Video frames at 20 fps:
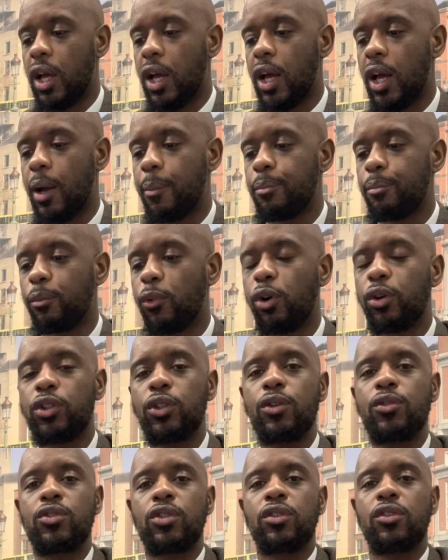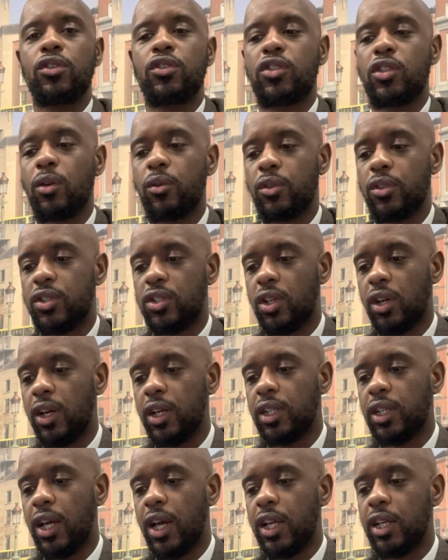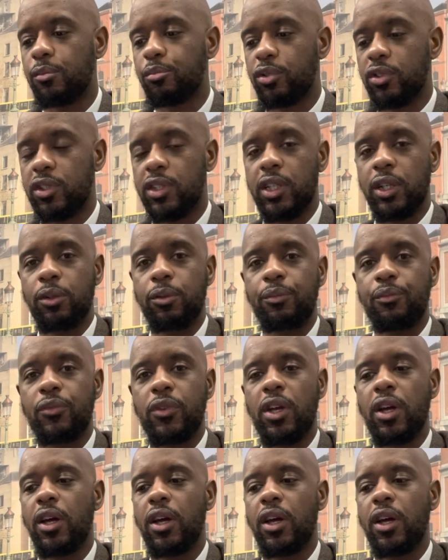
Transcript: More news on the solar side, and Brazil,